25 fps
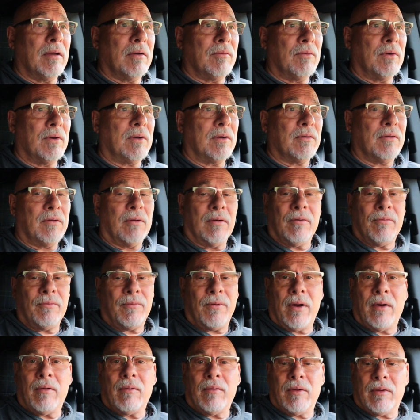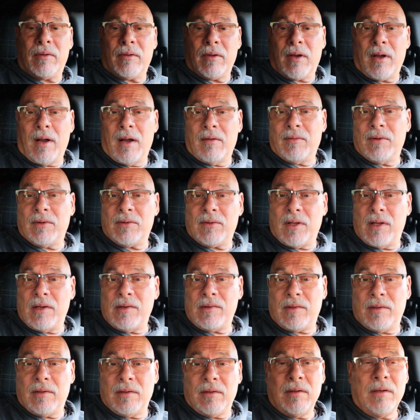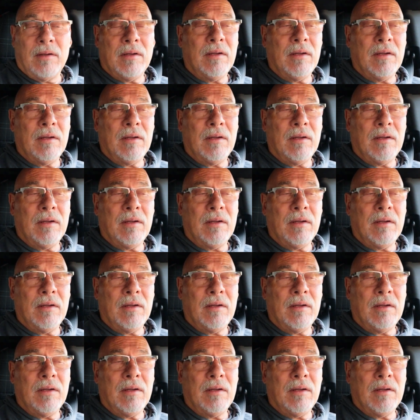It wouldn't interfere with the conversation